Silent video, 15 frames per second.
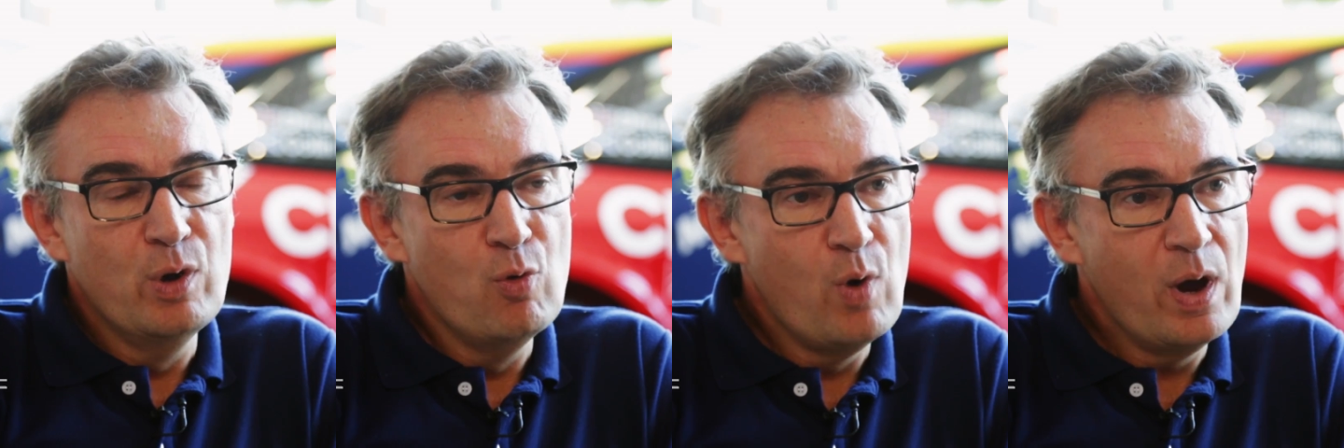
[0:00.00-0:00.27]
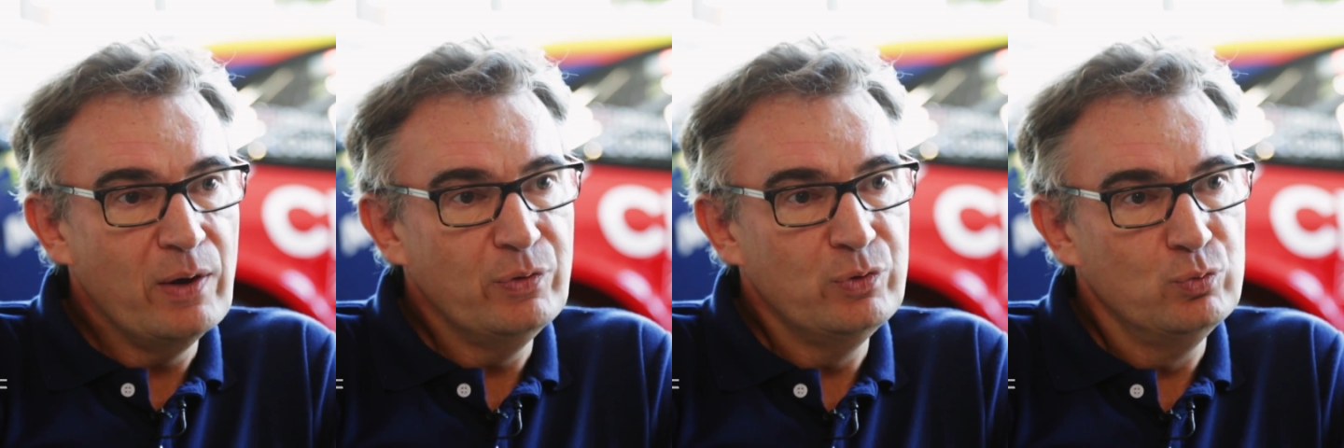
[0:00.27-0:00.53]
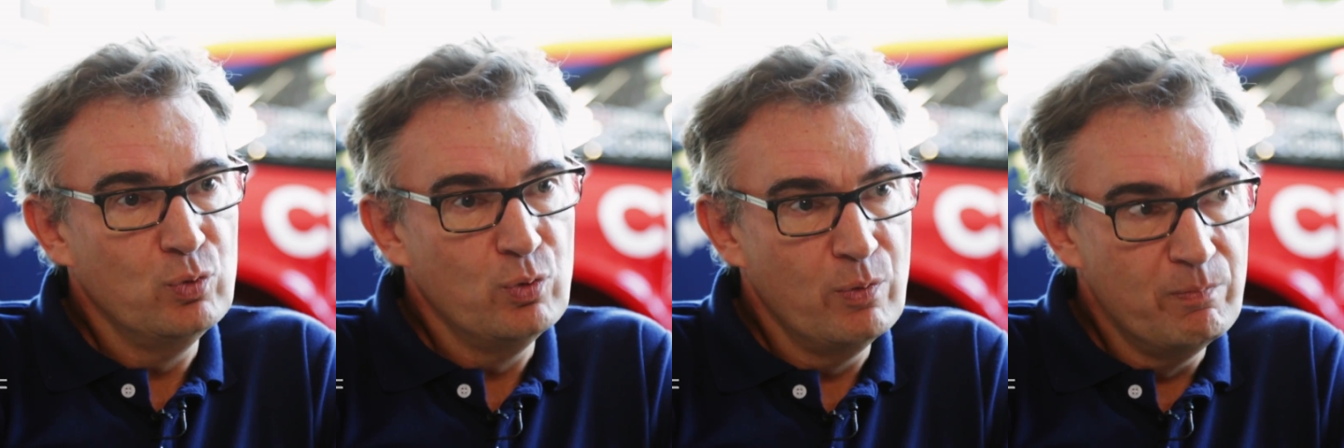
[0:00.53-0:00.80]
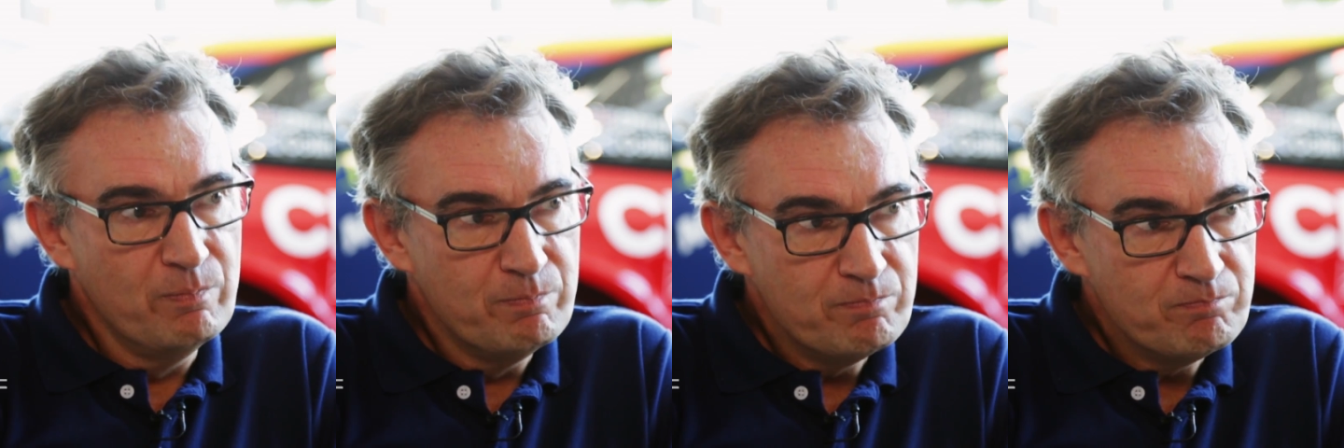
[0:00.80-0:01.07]
We arrived to
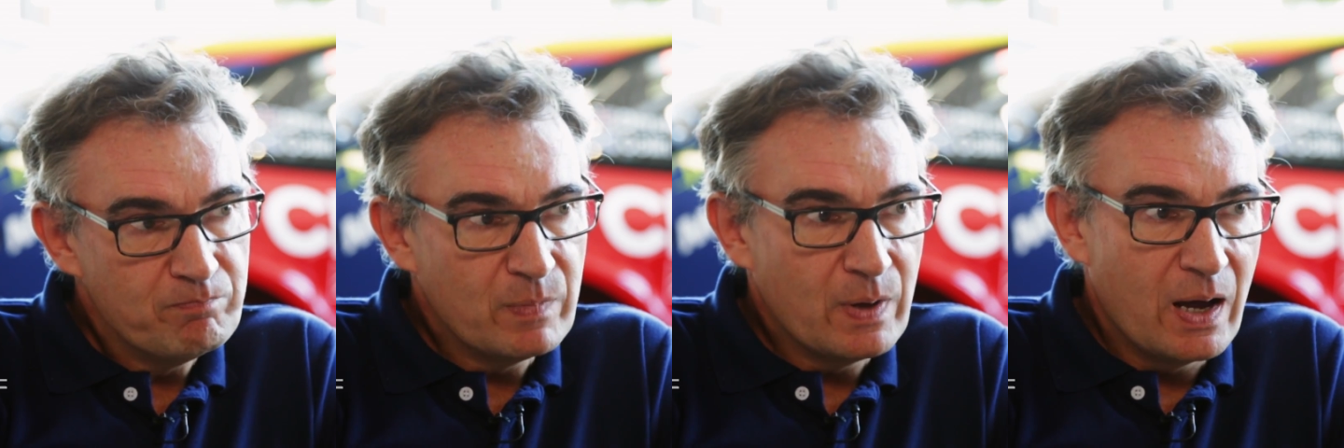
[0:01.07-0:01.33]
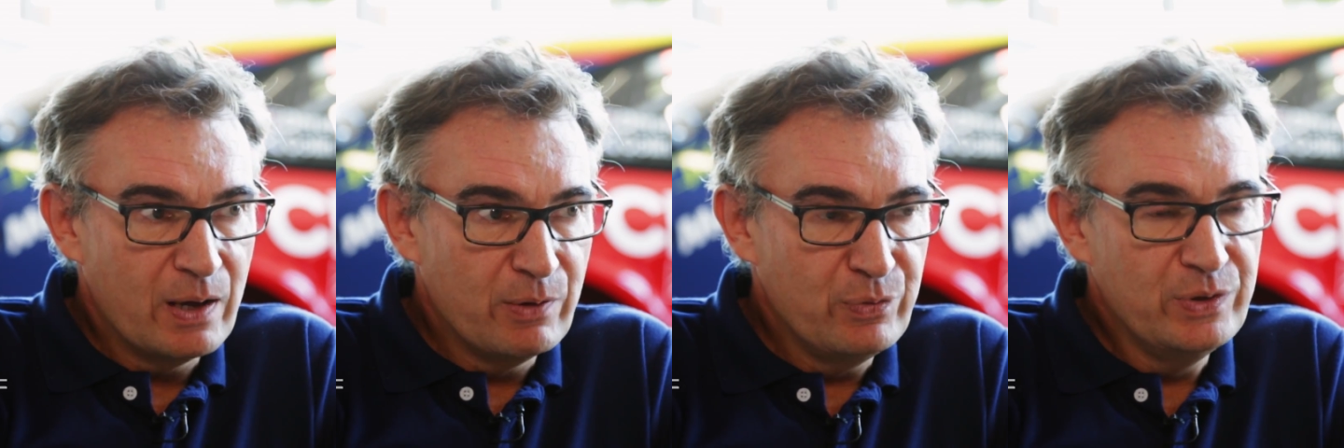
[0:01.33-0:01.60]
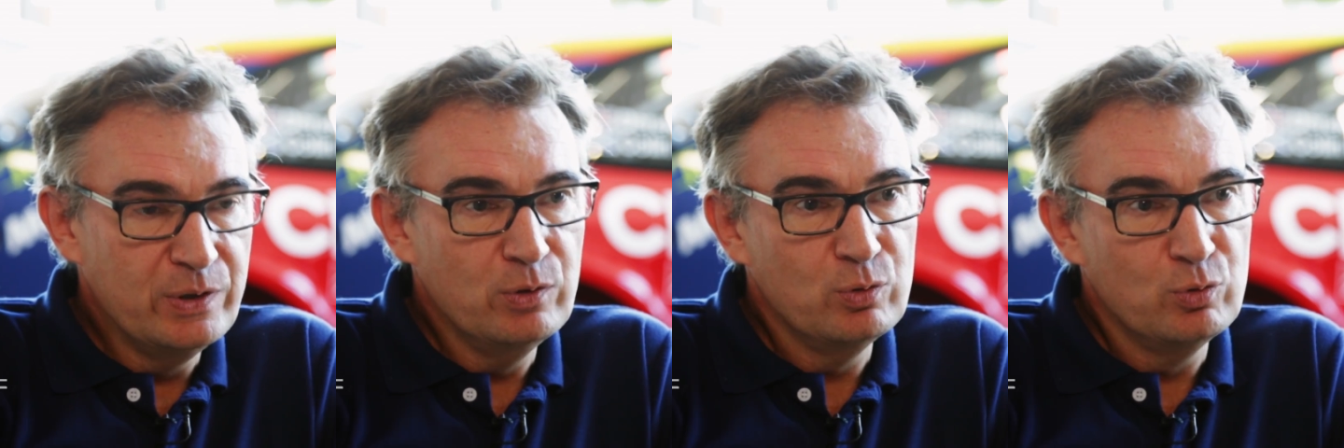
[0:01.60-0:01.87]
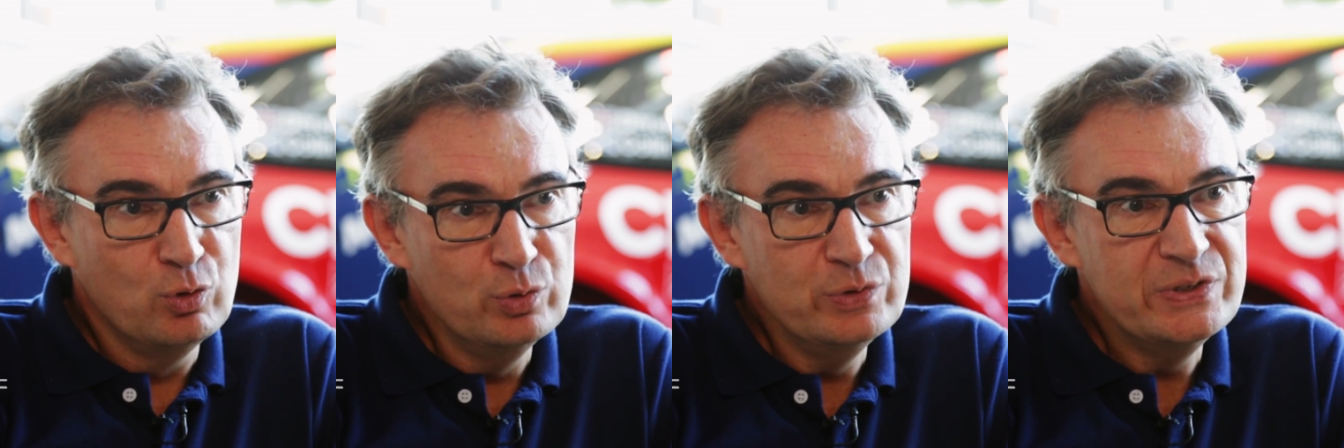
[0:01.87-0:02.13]
a, I
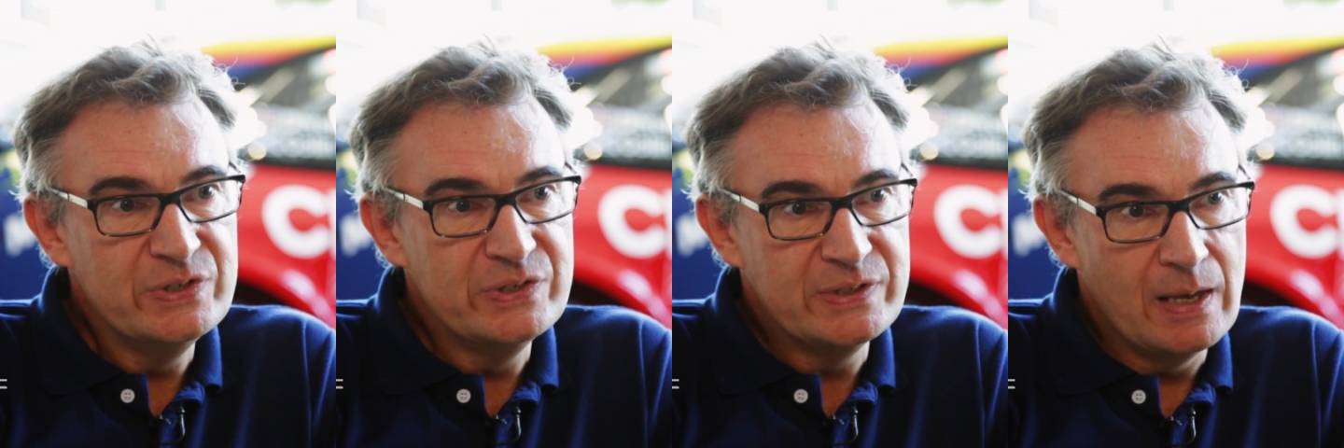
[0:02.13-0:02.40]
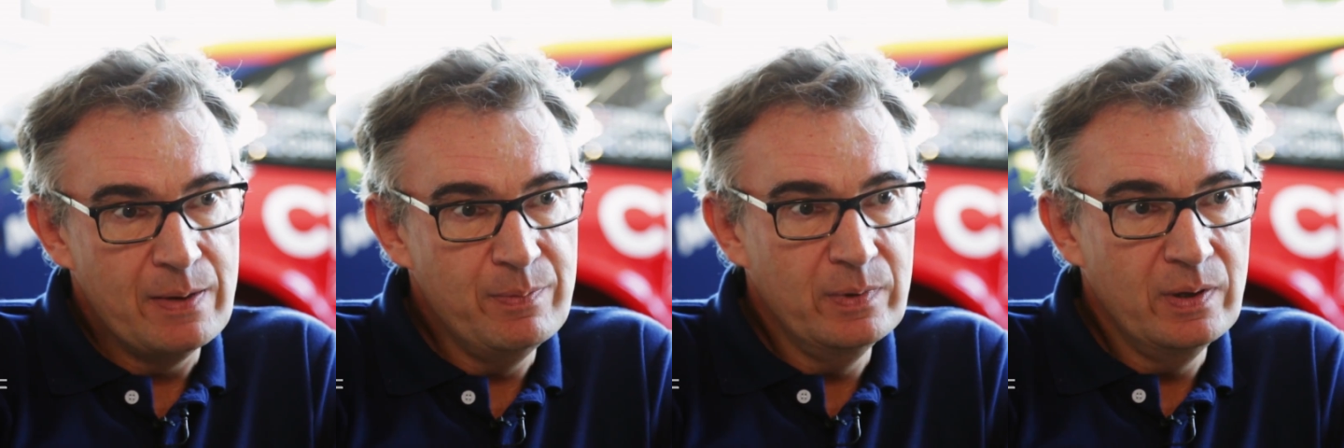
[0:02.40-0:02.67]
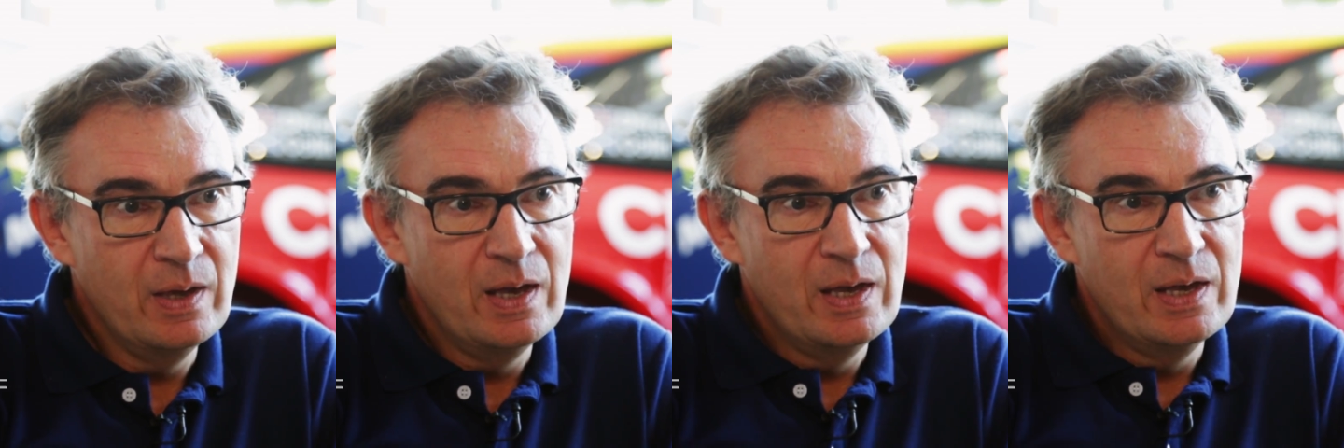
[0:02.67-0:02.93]
think, good system